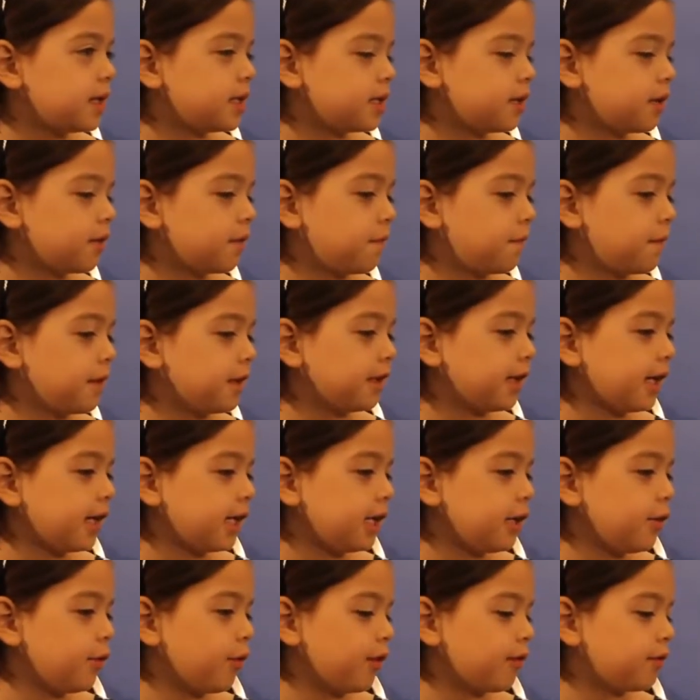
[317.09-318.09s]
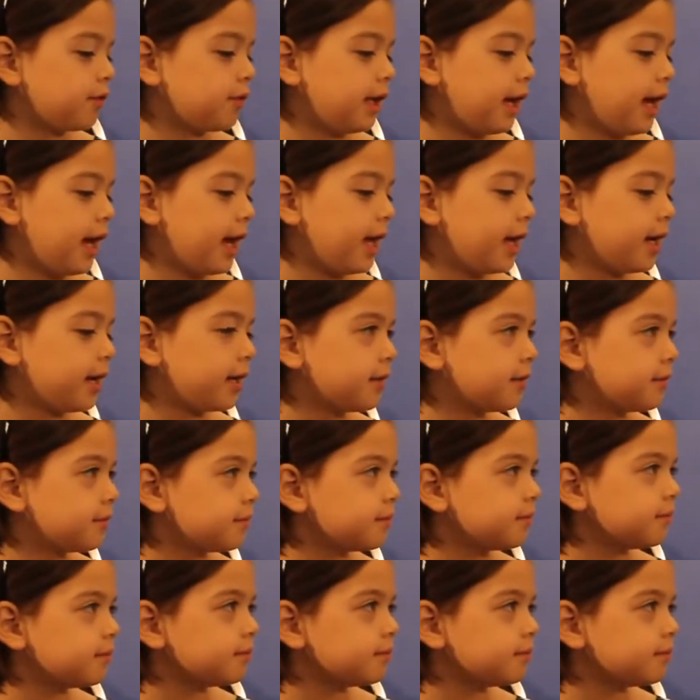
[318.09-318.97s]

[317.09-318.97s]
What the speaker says: Did it feel like you were flying?